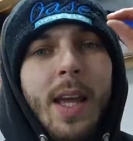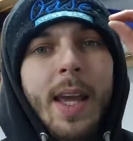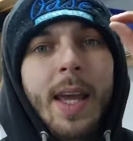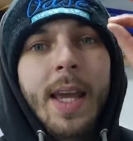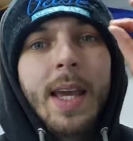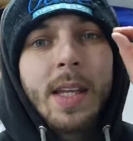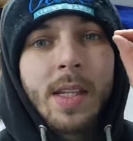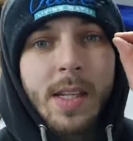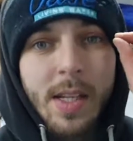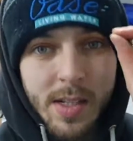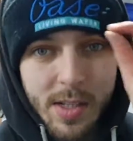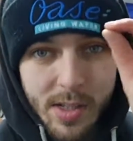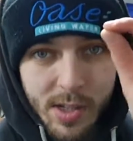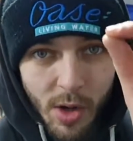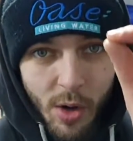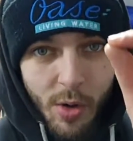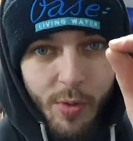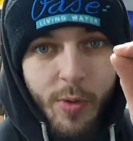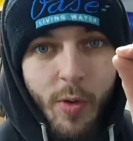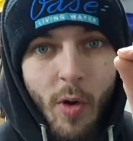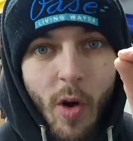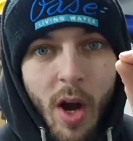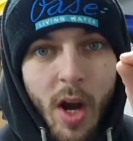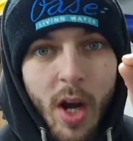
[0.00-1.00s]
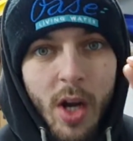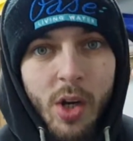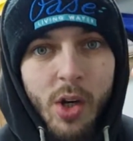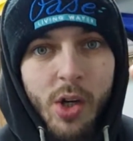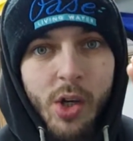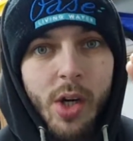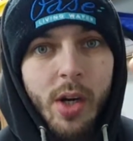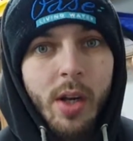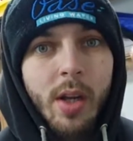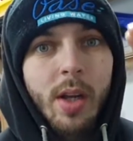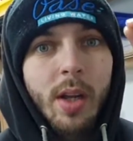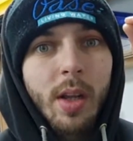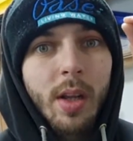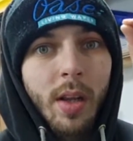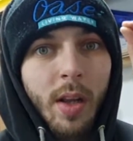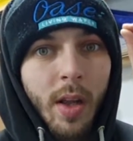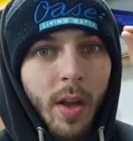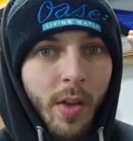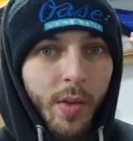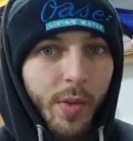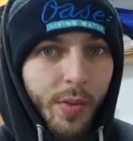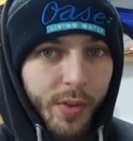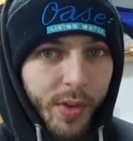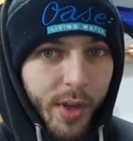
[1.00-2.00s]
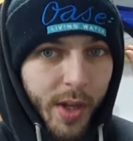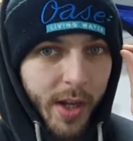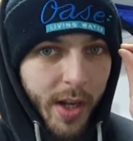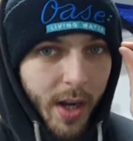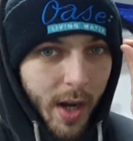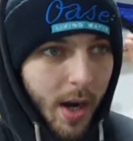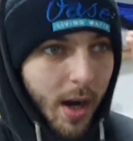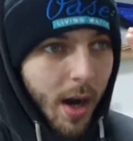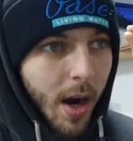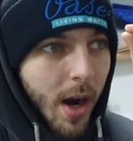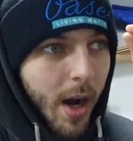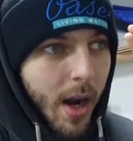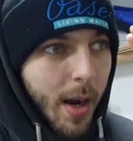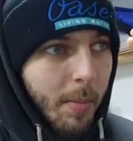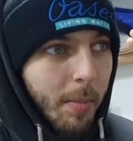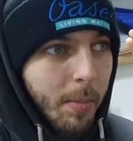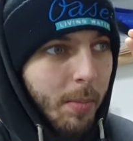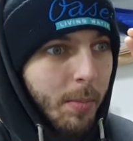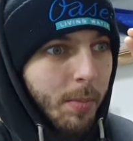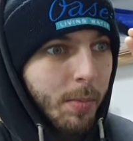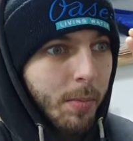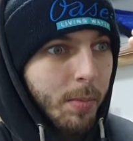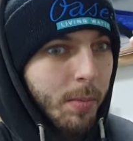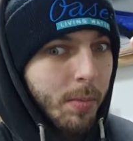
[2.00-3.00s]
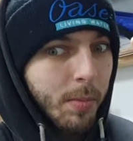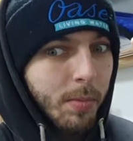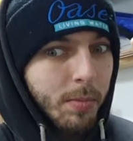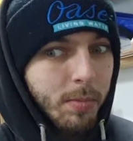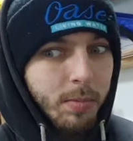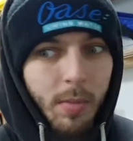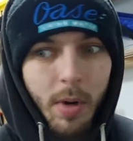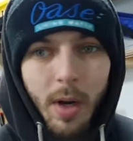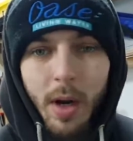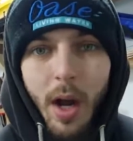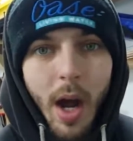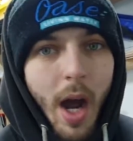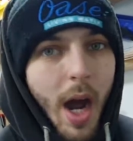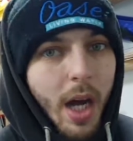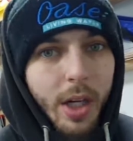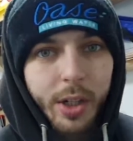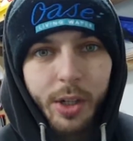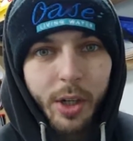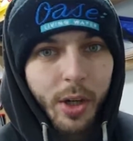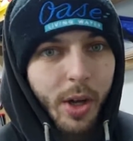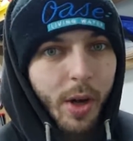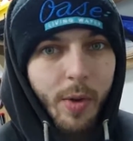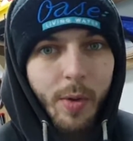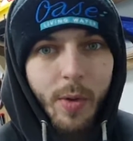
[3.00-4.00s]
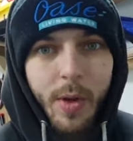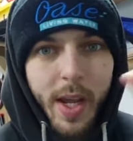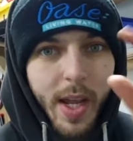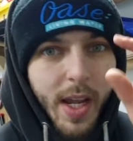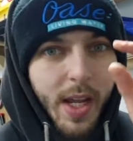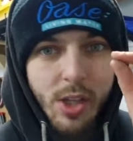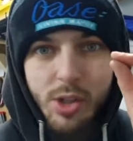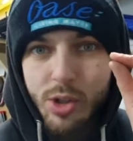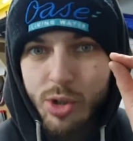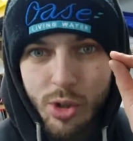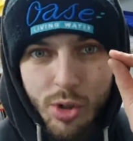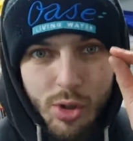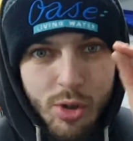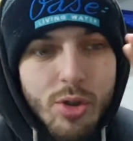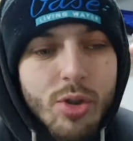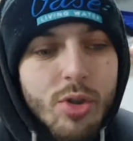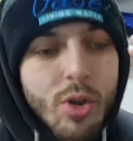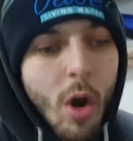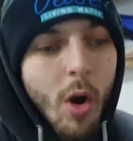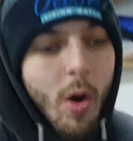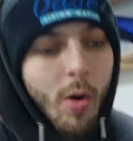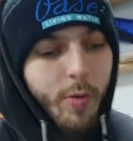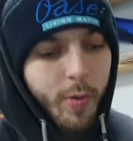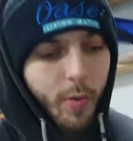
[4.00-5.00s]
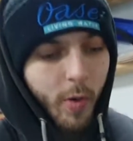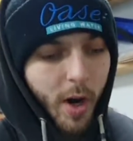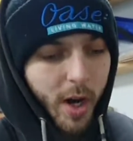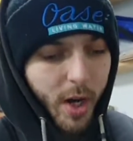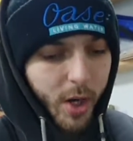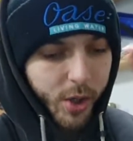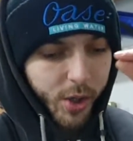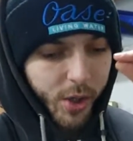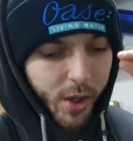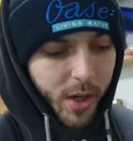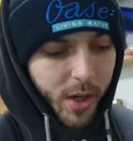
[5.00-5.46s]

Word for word: It is so fresh that I am, I don't know, it's so fresh.